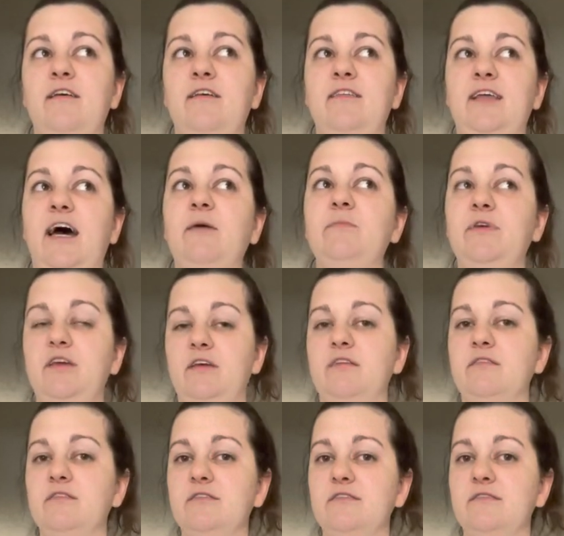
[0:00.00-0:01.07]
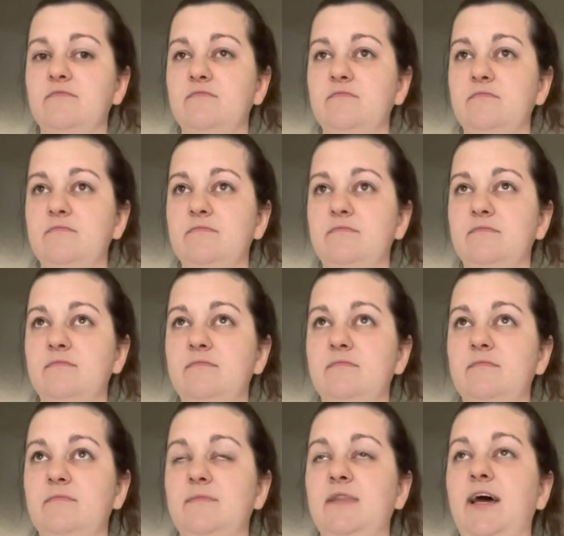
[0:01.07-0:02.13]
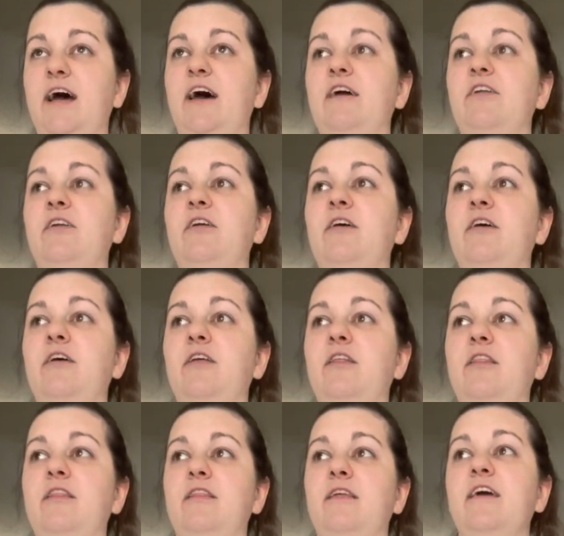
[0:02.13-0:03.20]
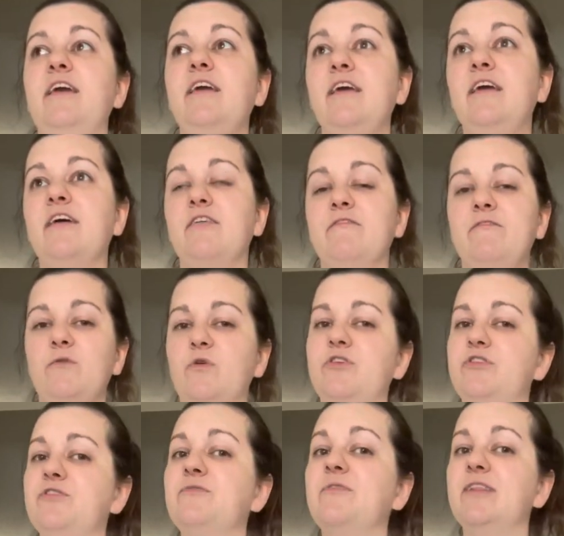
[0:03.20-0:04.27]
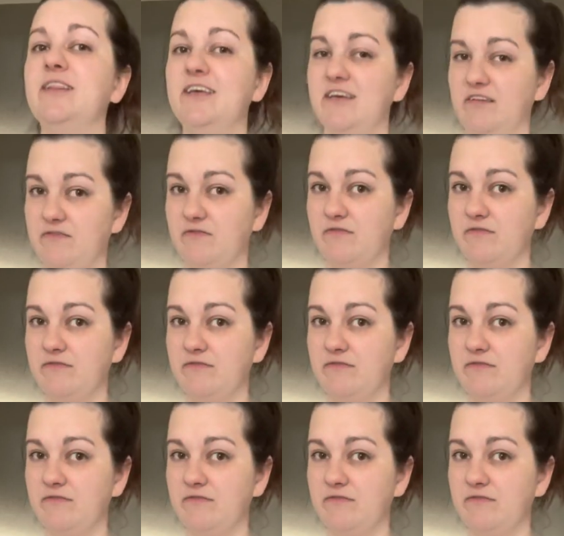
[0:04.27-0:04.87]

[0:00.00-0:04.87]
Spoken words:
That means that they can't afford to live